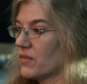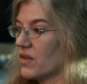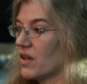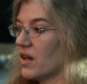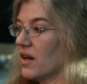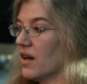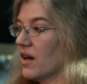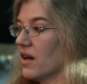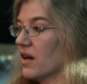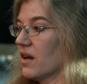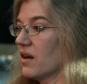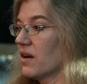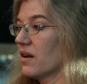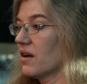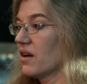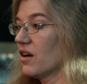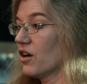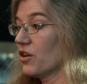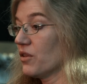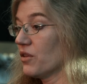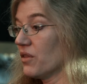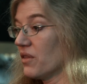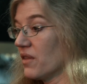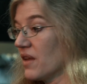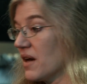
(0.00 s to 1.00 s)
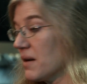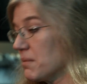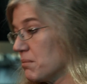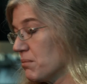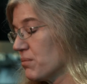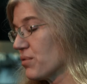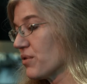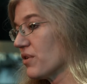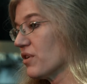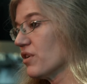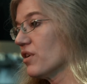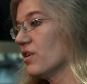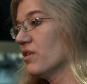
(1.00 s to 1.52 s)
Uh, a
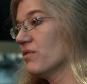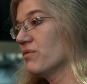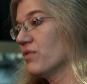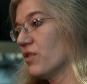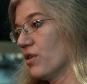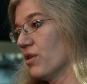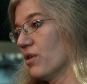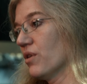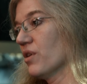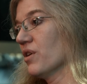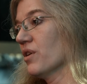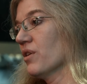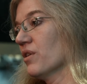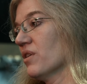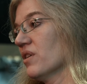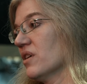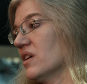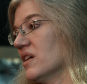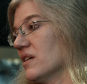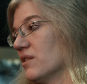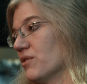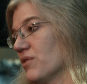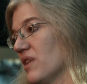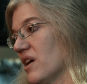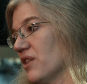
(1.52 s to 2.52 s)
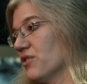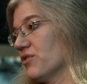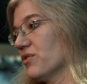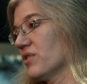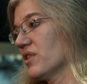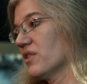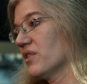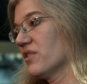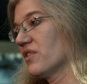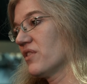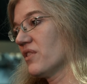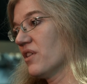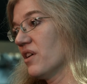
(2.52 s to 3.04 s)
number of our
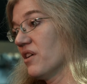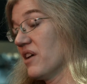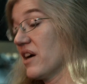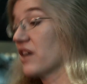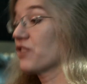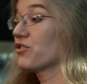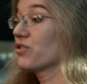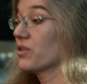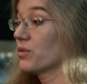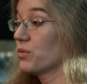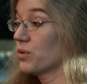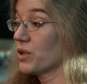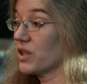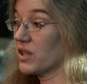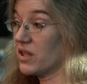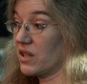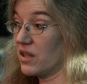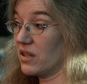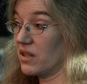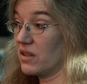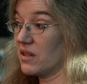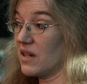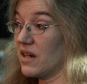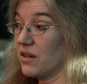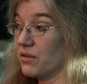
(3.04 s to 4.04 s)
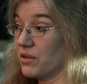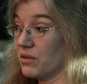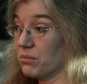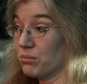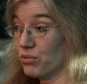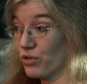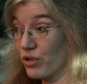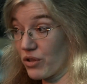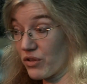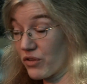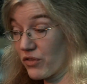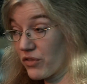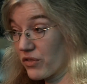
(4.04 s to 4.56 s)
graduates are actually working now in
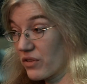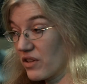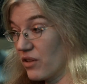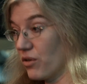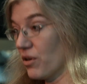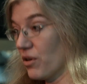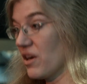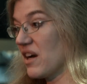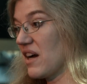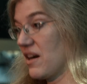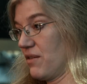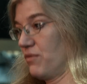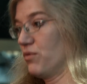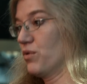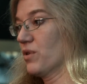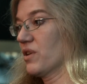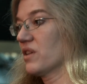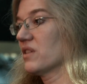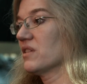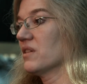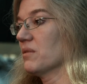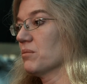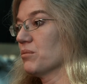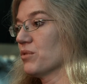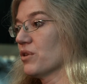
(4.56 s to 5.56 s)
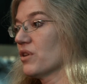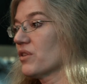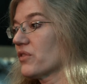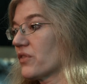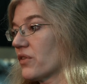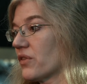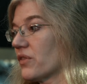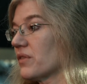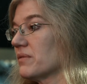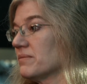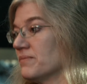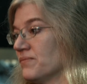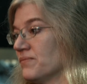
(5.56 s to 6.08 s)
Brookes or have worked in Brookes